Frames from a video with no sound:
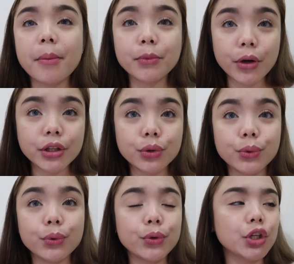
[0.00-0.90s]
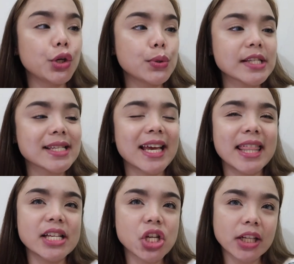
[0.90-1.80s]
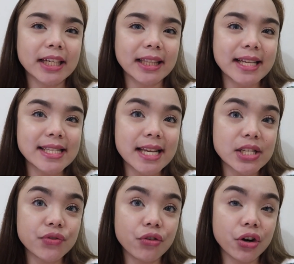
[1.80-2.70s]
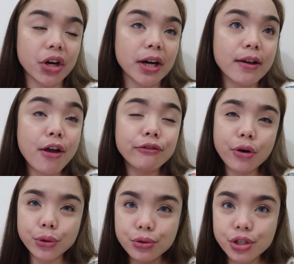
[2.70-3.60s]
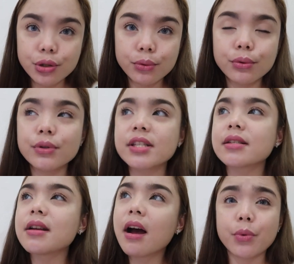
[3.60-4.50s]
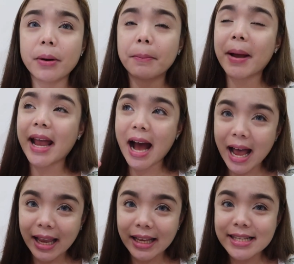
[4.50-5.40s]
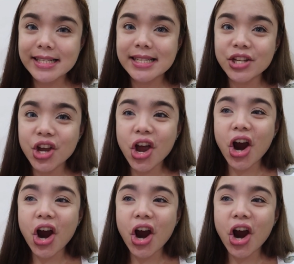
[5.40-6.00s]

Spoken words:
I'm going to use this contact lenses for photo shoots where my eyes